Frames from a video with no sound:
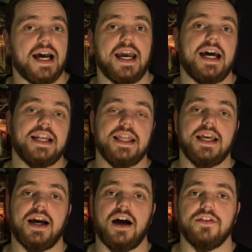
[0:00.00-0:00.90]
I had
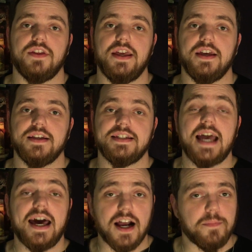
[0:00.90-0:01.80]
the
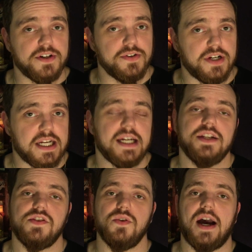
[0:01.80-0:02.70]
sad opportunity
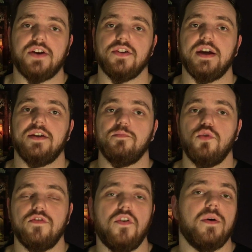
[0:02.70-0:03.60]
to actually
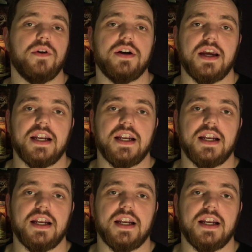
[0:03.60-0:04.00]
move forward